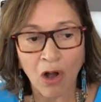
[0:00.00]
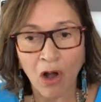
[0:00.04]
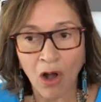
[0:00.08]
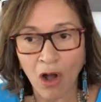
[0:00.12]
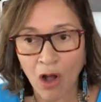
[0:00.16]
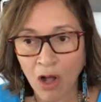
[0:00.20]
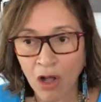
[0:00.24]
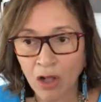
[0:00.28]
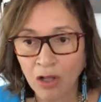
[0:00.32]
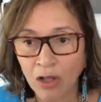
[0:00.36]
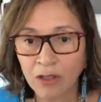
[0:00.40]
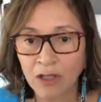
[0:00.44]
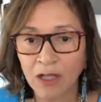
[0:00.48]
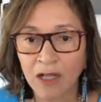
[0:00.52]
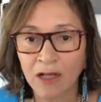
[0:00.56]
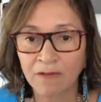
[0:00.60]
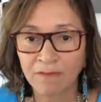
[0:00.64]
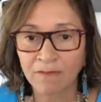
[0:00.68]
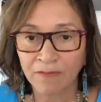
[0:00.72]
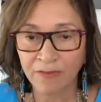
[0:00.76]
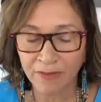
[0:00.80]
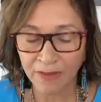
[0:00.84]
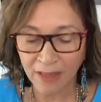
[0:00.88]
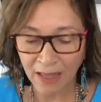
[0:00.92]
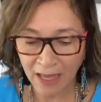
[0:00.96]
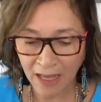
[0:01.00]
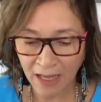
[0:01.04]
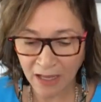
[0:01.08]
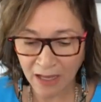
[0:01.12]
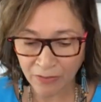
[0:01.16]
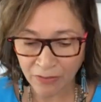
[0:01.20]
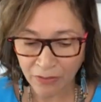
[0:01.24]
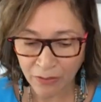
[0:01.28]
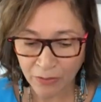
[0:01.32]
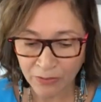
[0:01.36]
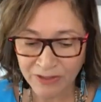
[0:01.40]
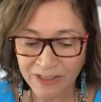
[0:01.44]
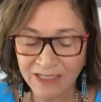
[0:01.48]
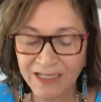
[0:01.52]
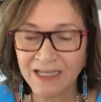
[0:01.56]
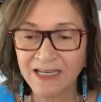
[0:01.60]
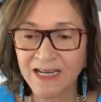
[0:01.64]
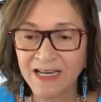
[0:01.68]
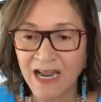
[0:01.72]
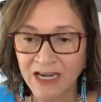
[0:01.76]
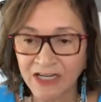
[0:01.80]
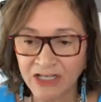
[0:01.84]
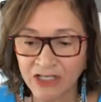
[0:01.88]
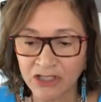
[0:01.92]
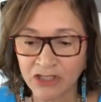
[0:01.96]
all of that, those
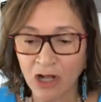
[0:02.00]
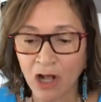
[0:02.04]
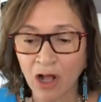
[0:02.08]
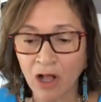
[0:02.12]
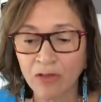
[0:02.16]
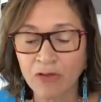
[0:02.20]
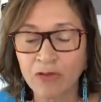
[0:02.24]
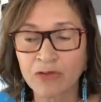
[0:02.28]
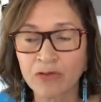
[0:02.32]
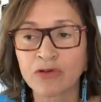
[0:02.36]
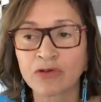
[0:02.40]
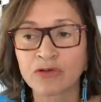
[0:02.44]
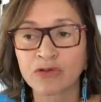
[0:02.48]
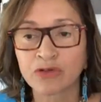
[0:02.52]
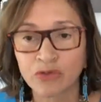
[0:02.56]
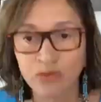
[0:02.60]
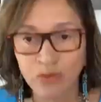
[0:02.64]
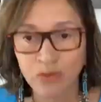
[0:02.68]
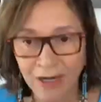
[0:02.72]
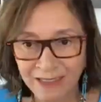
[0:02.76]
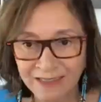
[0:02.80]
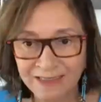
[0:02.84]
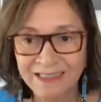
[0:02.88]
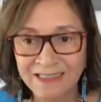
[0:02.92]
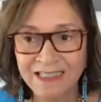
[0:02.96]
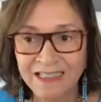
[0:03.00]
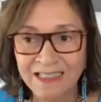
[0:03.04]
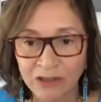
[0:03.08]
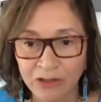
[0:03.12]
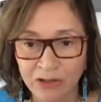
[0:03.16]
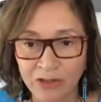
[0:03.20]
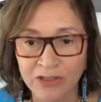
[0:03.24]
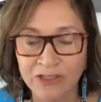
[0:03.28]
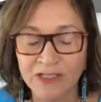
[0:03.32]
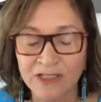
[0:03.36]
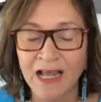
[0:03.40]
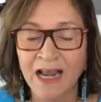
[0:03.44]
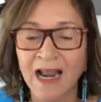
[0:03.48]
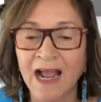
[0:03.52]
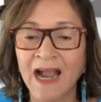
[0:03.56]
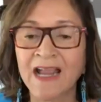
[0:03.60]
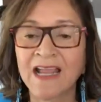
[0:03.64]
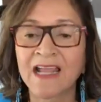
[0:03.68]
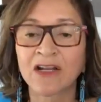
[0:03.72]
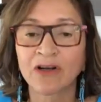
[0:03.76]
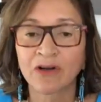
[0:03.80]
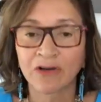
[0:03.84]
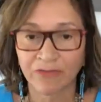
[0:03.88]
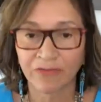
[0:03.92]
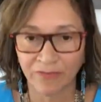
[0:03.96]
connections, all of those drug dealers that I
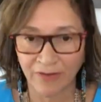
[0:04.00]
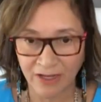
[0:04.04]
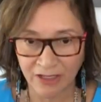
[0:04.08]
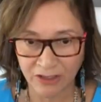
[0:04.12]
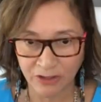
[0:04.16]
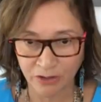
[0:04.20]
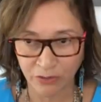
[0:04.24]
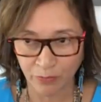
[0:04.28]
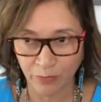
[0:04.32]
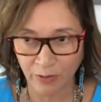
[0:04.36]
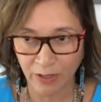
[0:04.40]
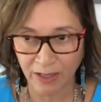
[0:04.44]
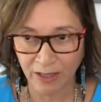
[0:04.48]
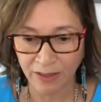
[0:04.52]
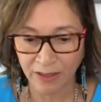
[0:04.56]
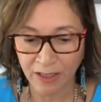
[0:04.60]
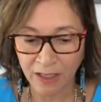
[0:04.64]
interfaced with